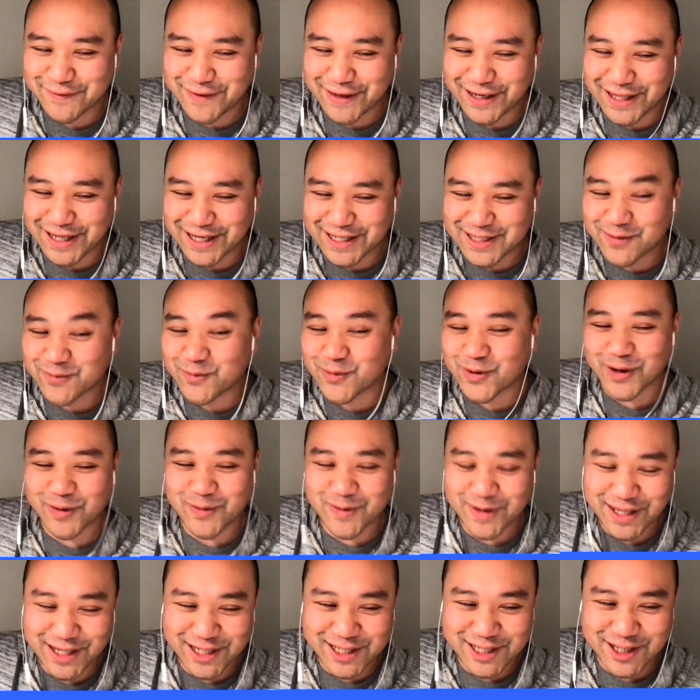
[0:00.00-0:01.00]
They like to work
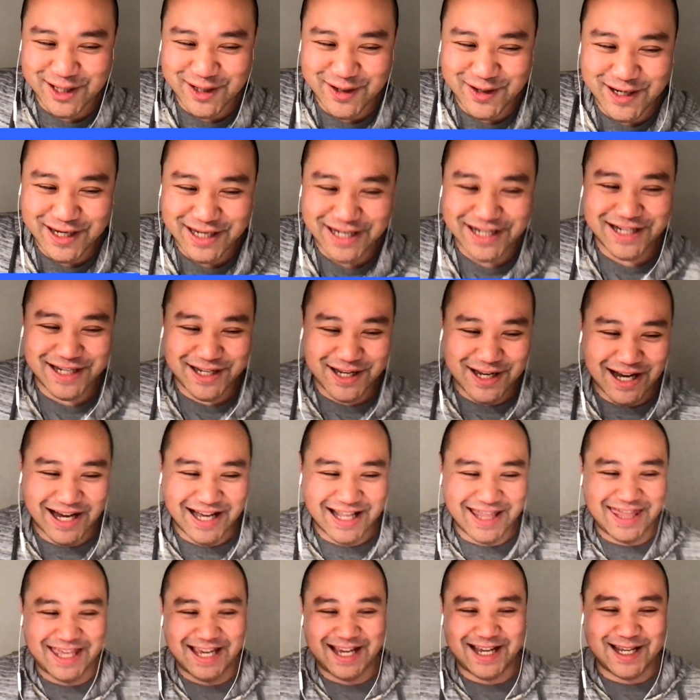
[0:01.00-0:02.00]
with each other and
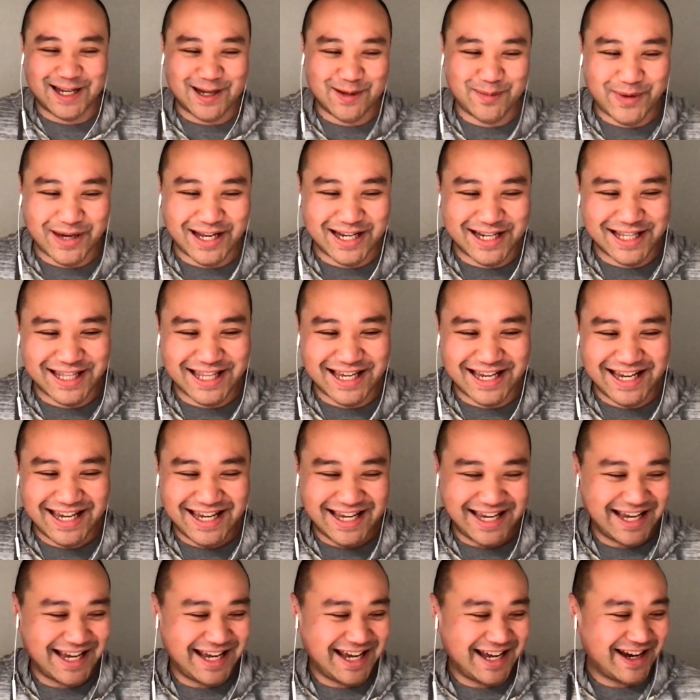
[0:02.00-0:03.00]
not think independently.
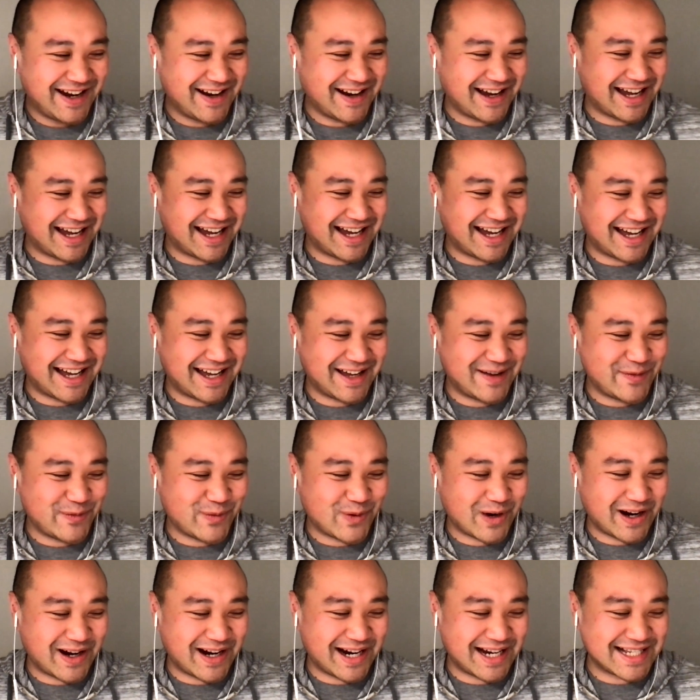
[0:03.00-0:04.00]

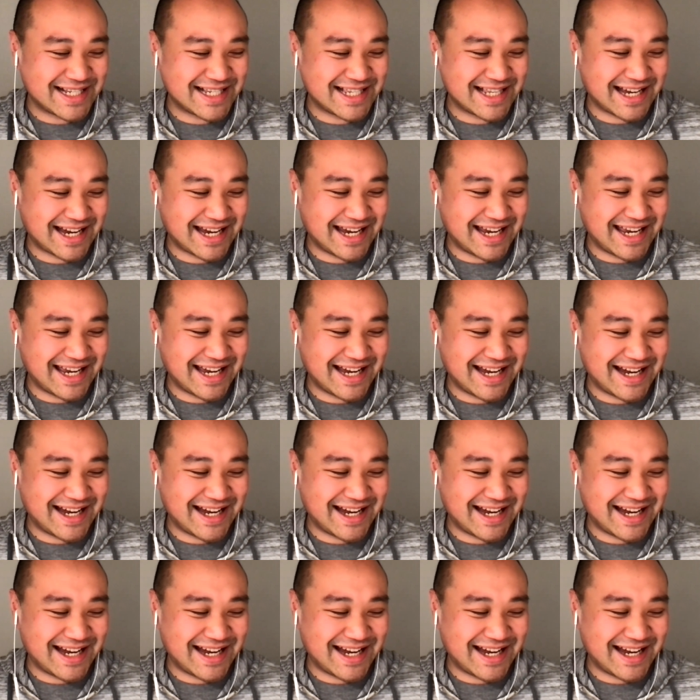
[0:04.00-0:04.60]
Whereas like